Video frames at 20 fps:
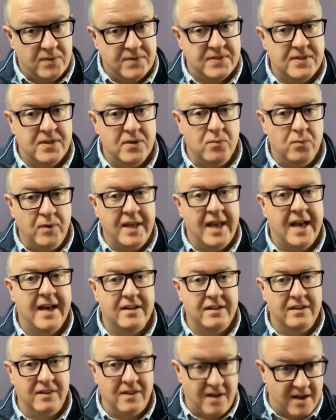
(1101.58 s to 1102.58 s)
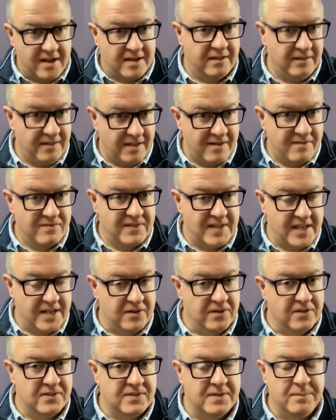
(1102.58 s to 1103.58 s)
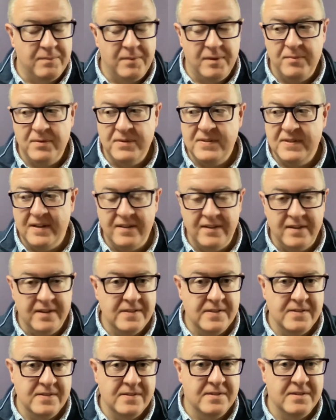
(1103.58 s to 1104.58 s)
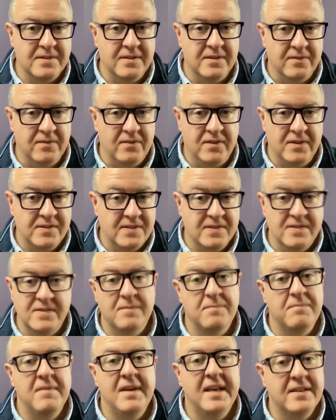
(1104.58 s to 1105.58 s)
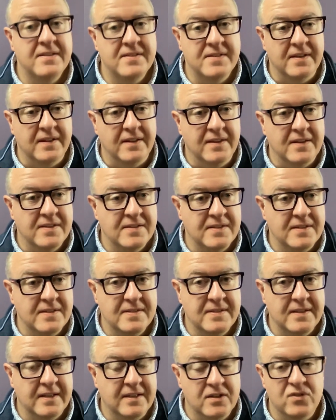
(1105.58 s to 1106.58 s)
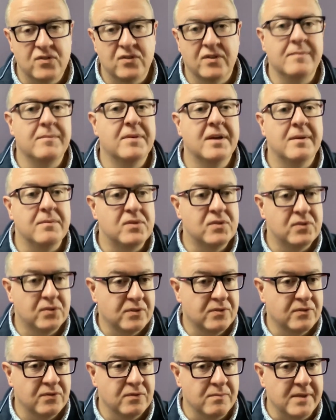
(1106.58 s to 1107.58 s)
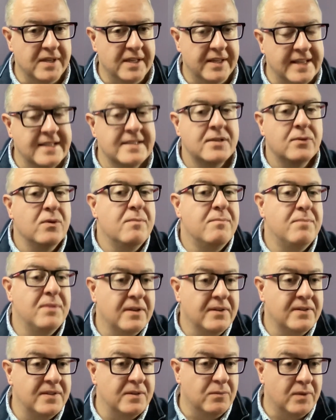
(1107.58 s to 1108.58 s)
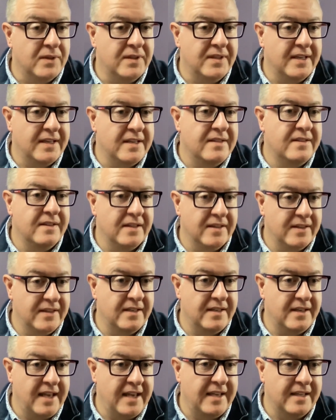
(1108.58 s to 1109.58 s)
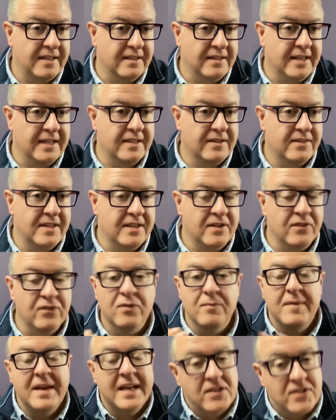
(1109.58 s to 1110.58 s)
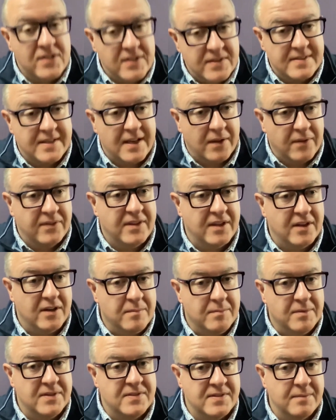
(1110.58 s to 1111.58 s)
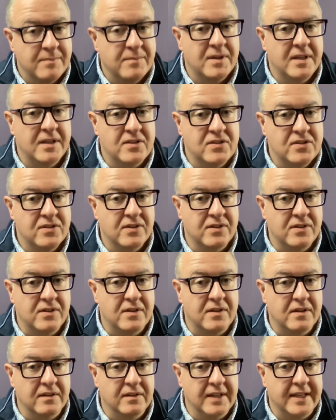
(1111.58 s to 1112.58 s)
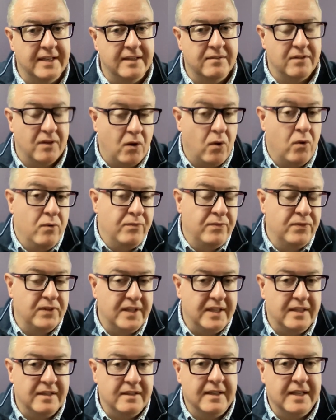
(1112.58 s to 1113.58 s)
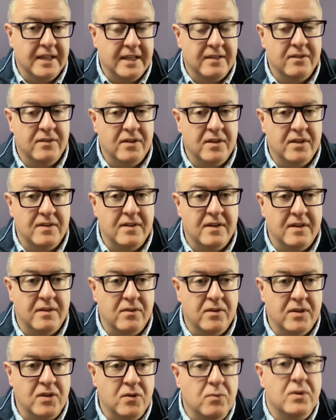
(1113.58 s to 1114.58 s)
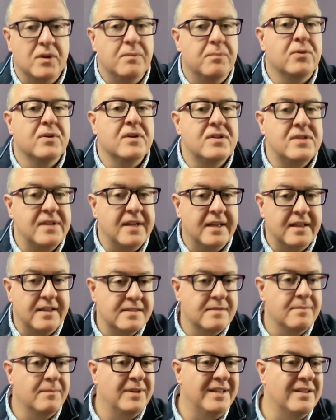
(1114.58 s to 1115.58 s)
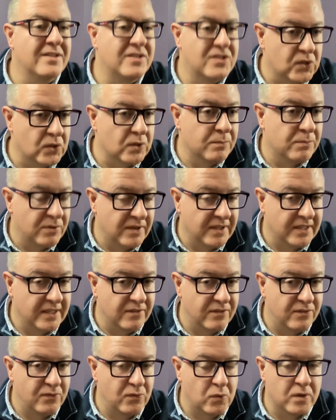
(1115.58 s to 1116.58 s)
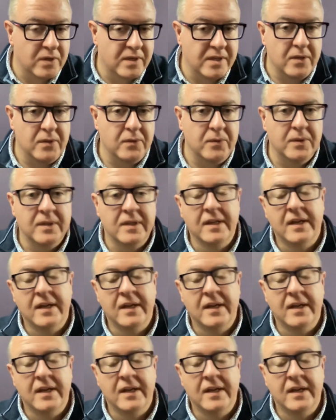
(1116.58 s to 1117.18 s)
is that we had a lot of love letters that people said, this is amazing. This is like a dream come true for me. And that's how we built it, with the idea that, hey, like the information's out there, but somebody should, like, hopefully, like, you would appreciate somebody interpreting it for you.